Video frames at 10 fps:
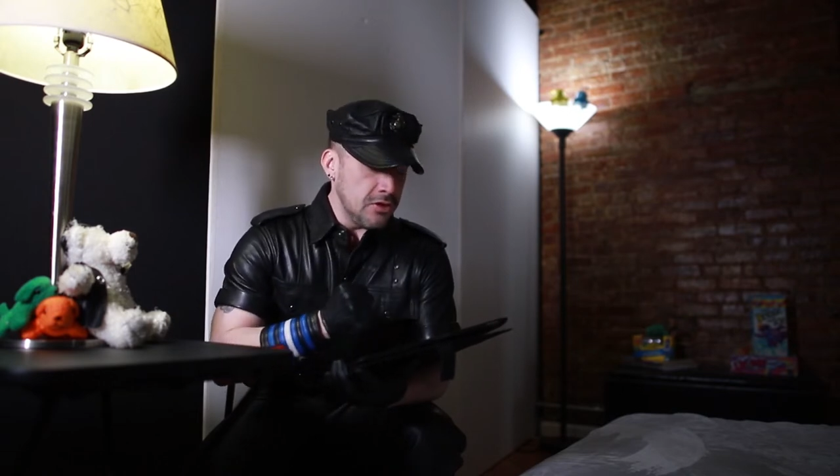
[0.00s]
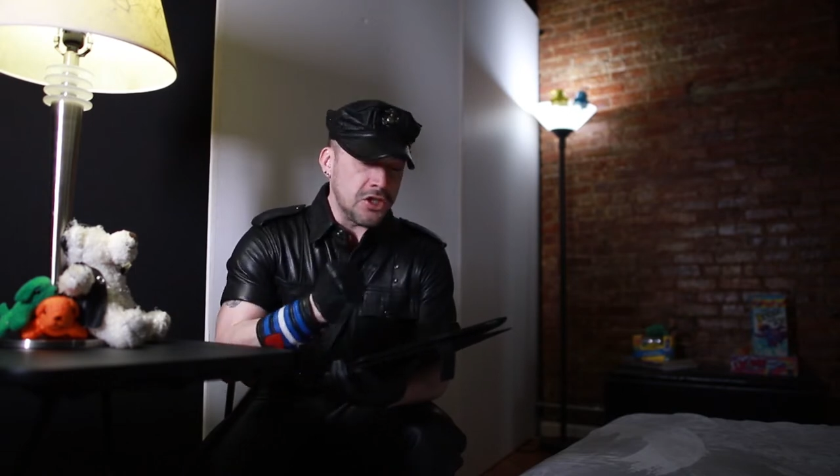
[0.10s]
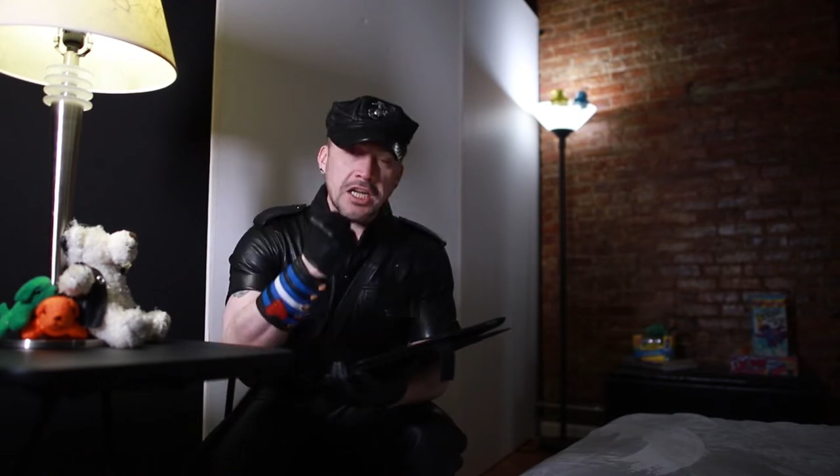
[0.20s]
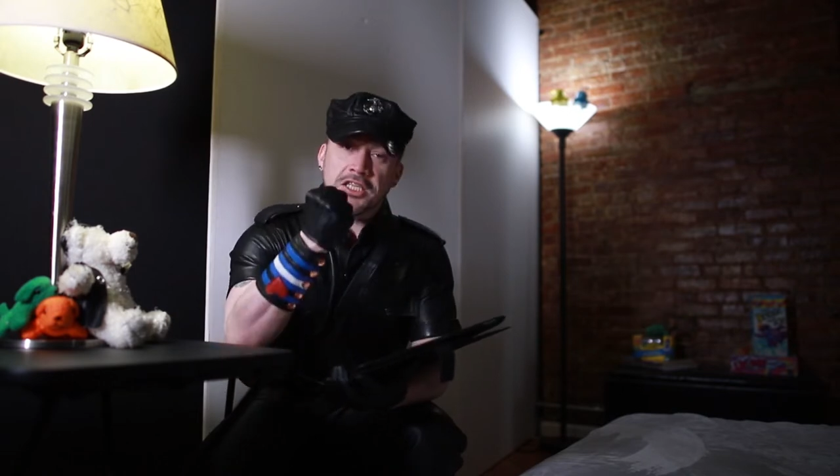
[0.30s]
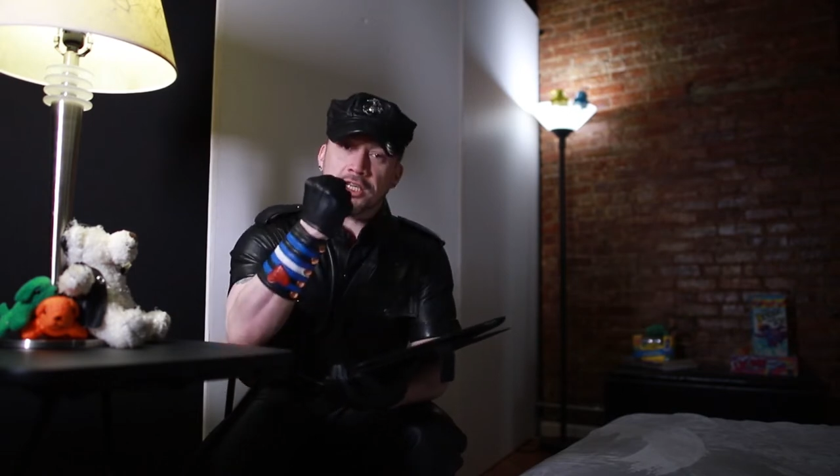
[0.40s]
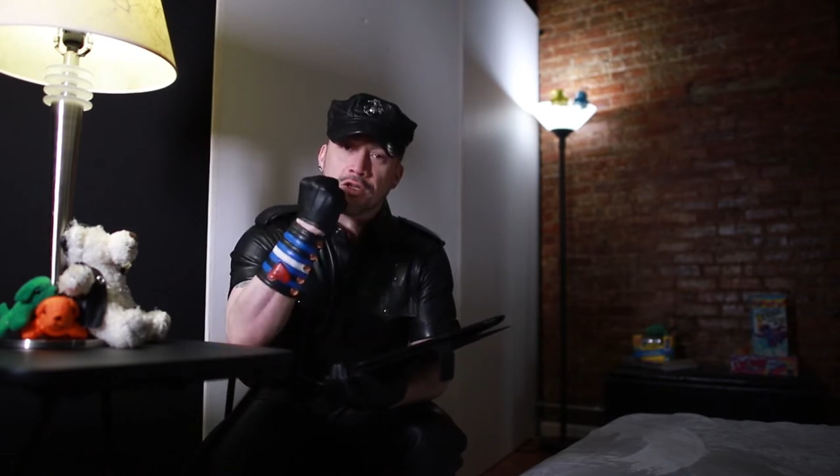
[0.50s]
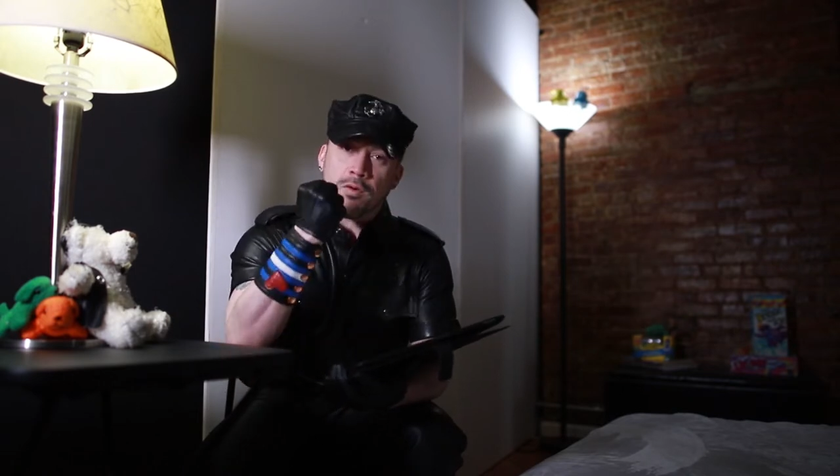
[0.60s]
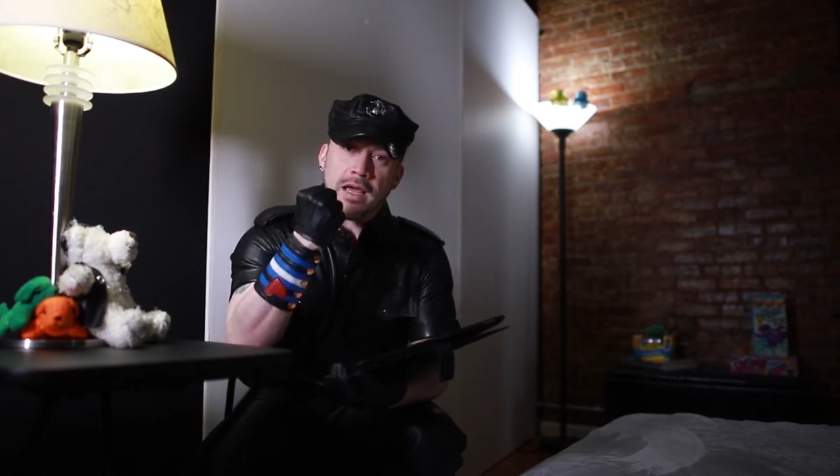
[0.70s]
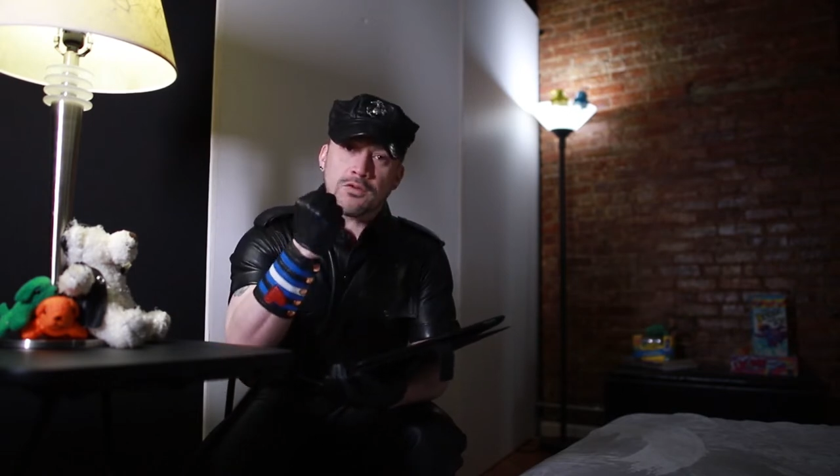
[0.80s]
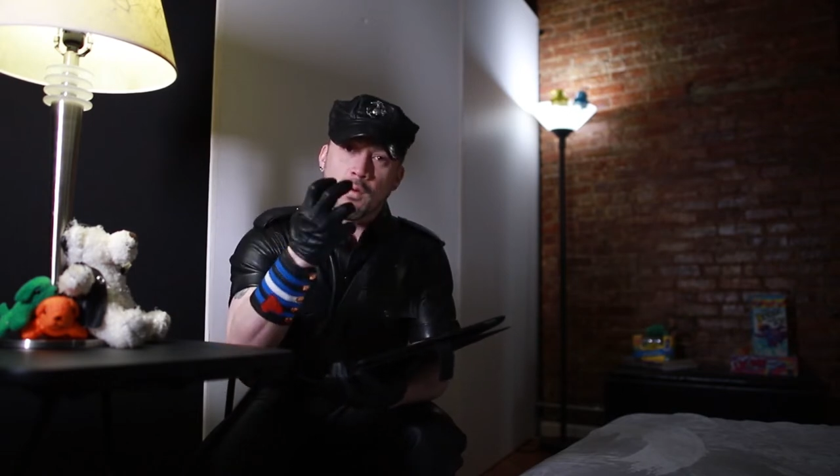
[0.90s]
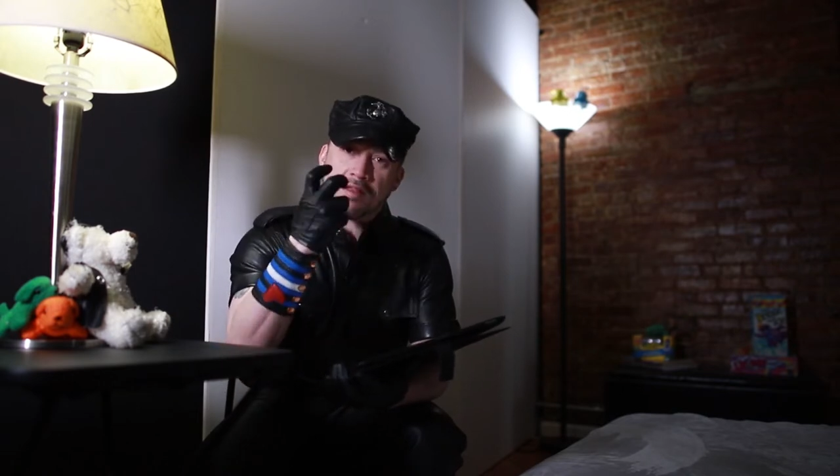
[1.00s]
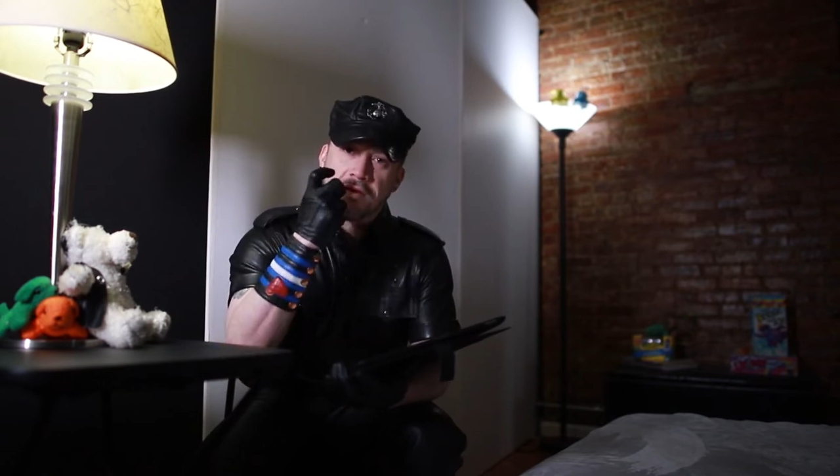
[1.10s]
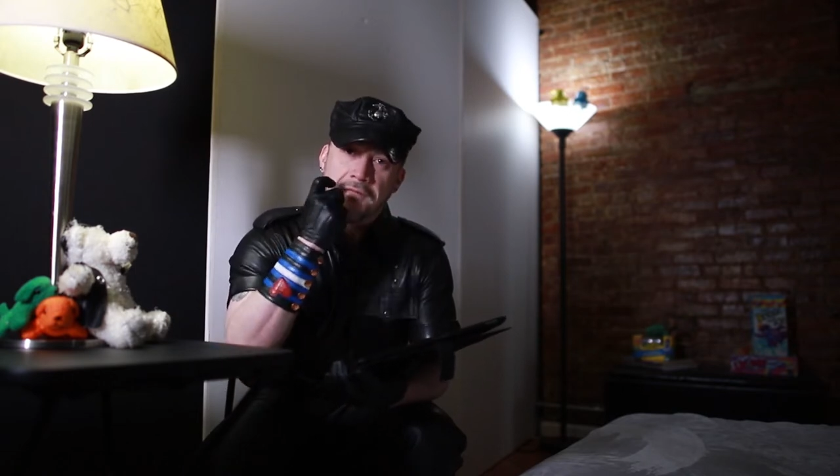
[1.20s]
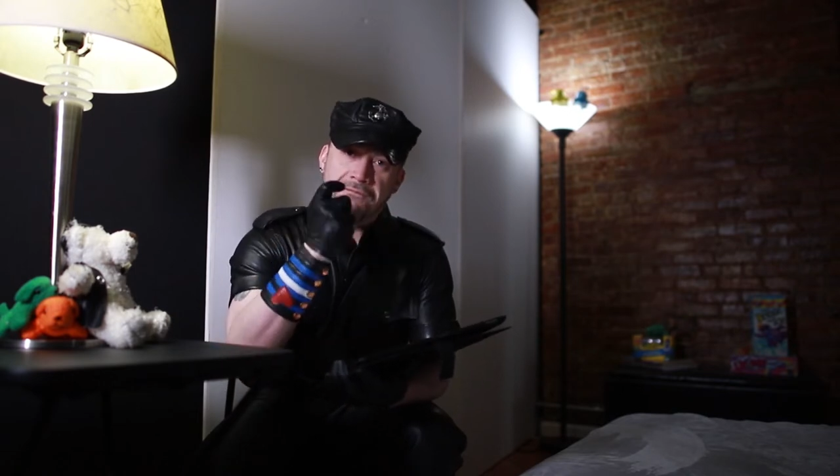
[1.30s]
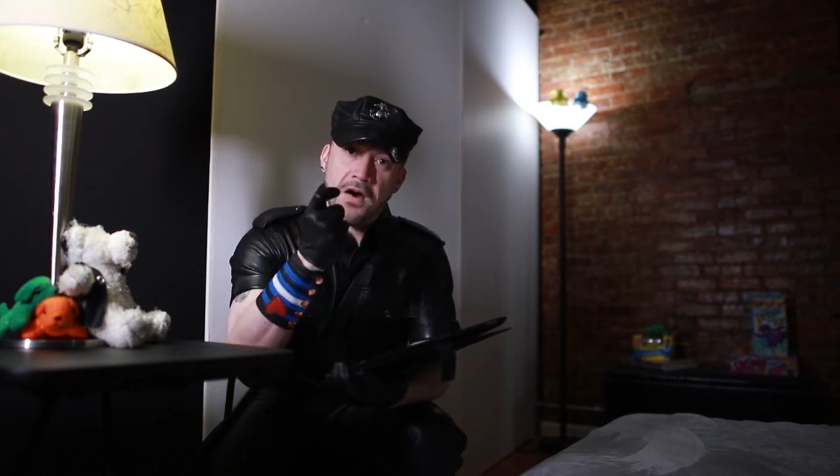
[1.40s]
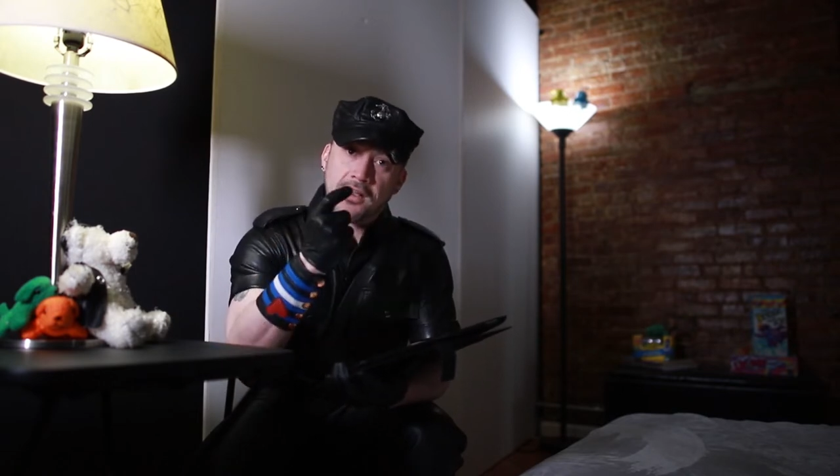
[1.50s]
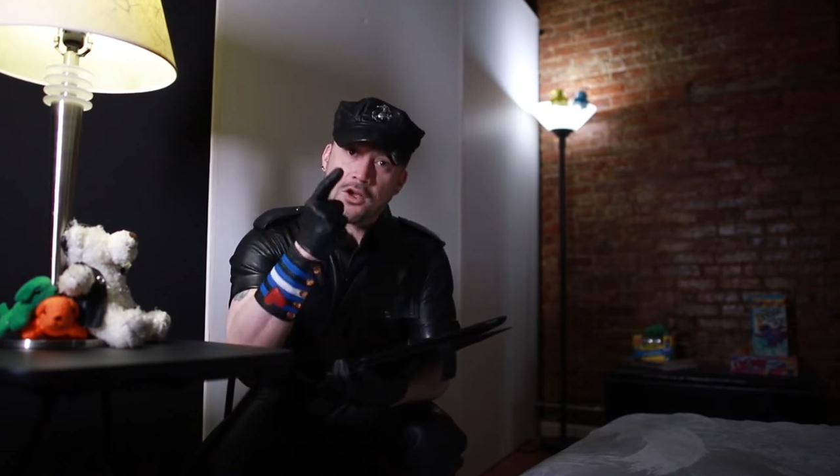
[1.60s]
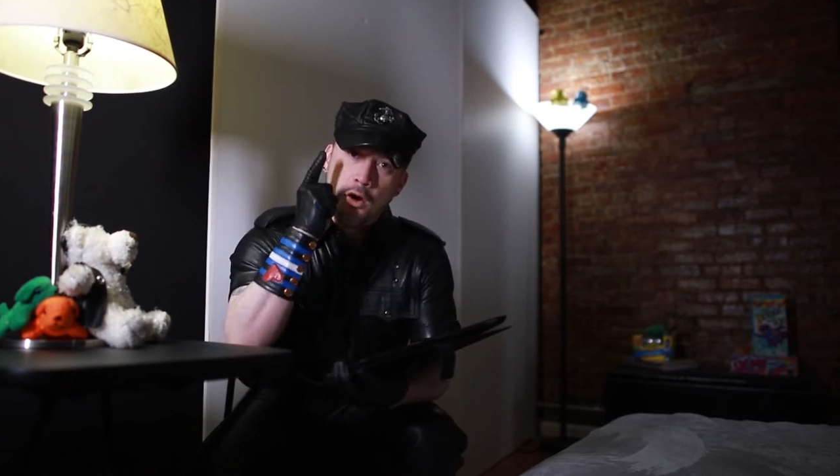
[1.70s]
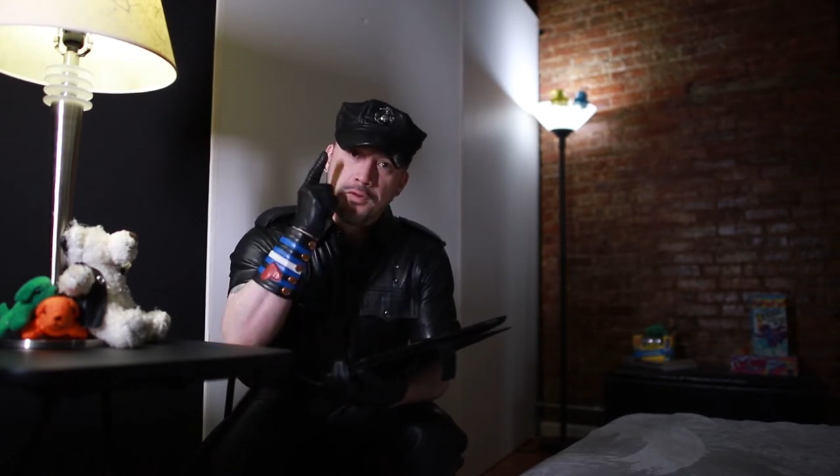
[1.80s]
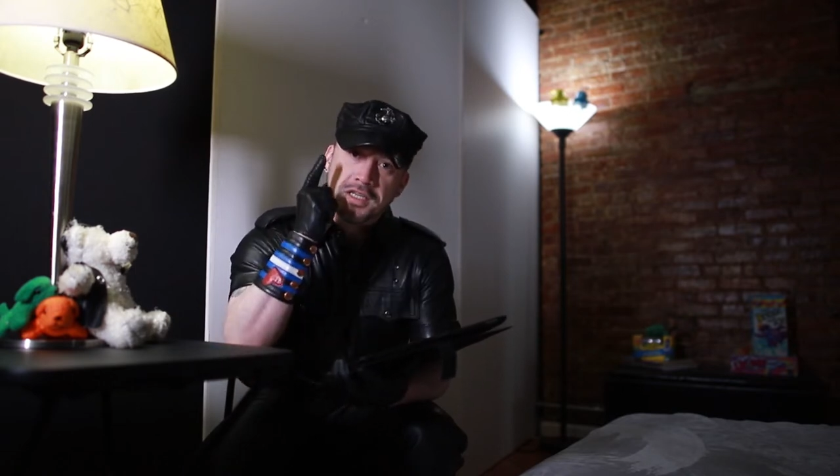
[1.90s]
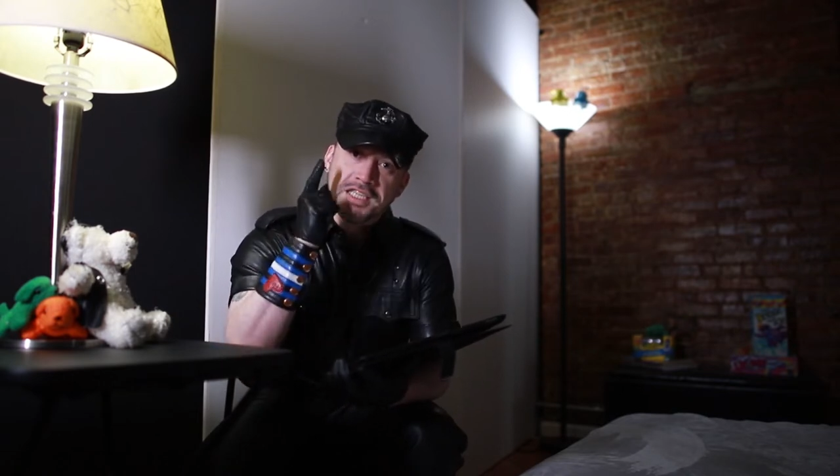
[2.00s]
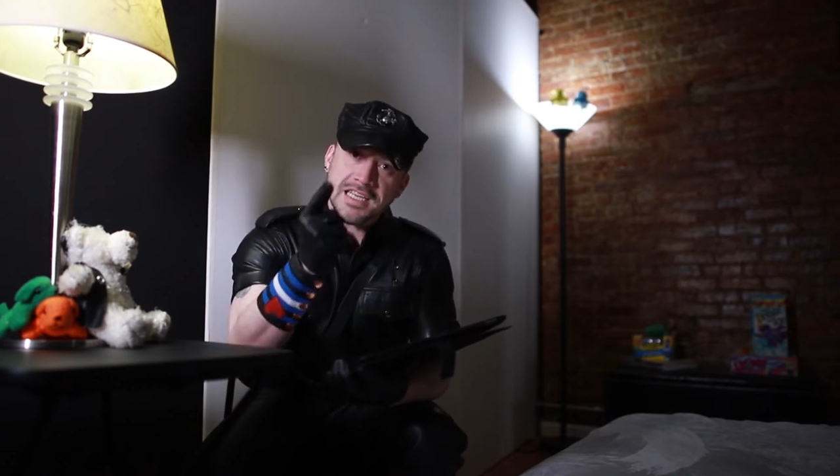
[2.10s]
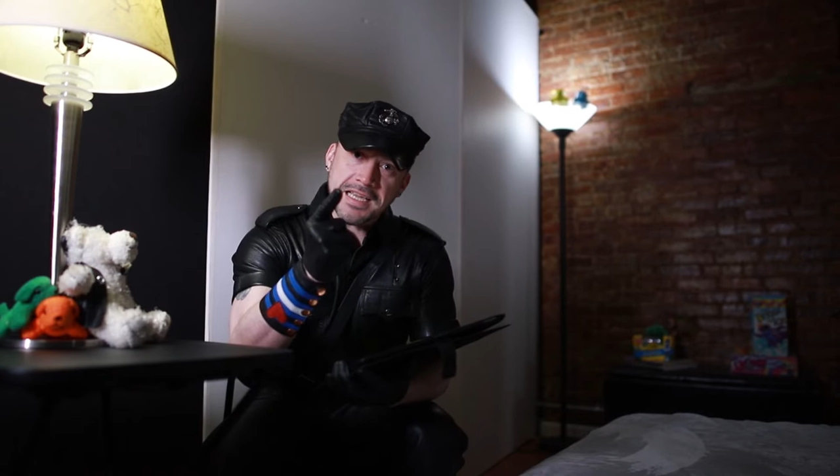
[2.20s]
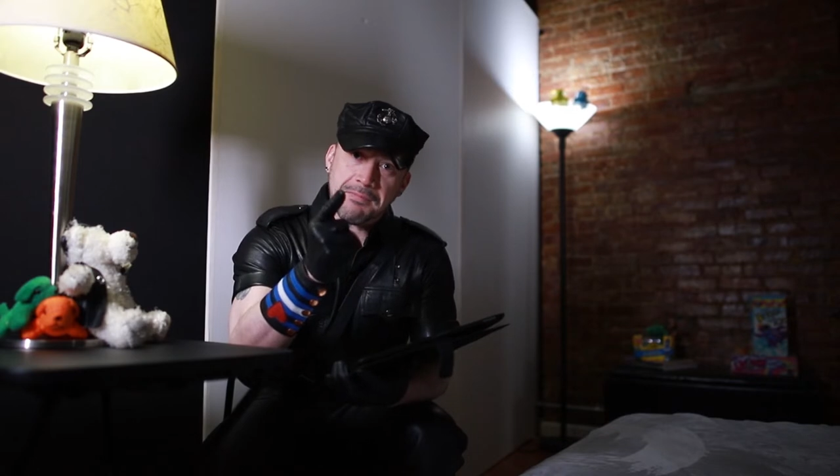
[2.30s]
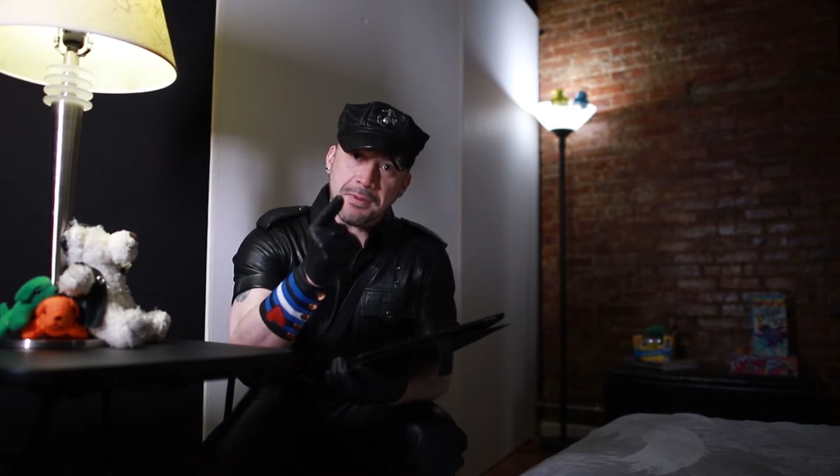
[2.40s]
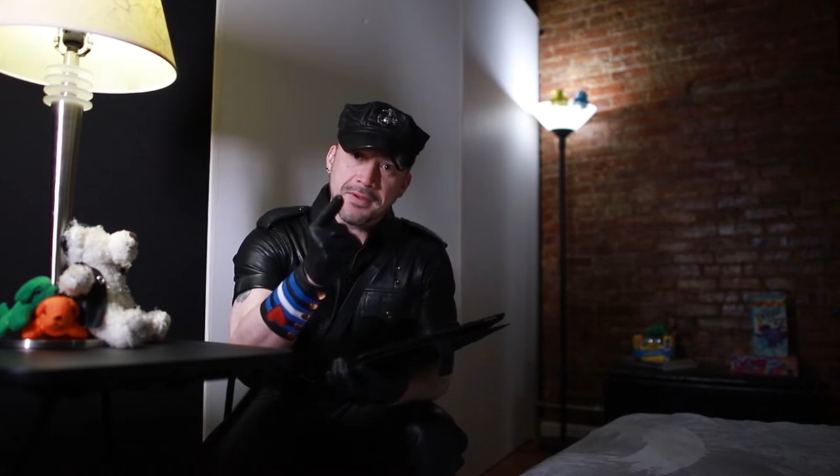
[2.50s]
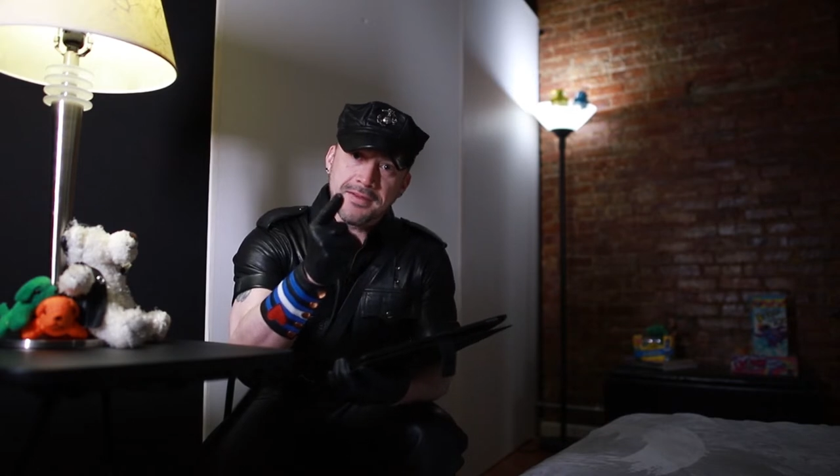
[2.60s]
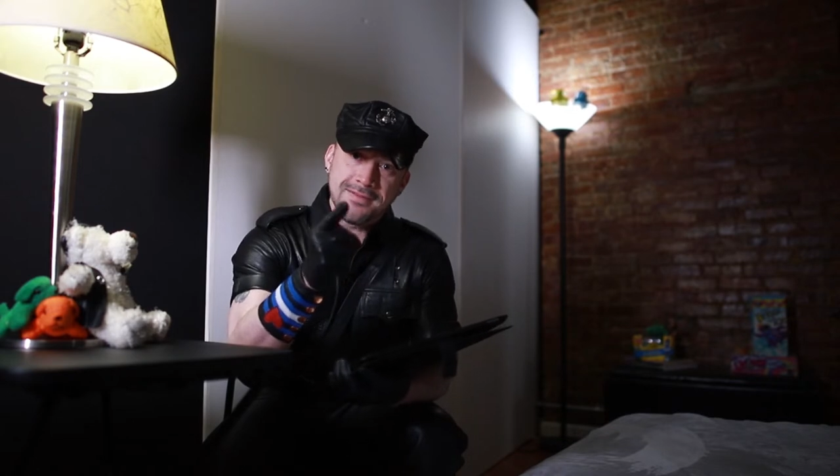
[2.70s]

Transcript: Jesus Christ, what the fuck? Go to sleep!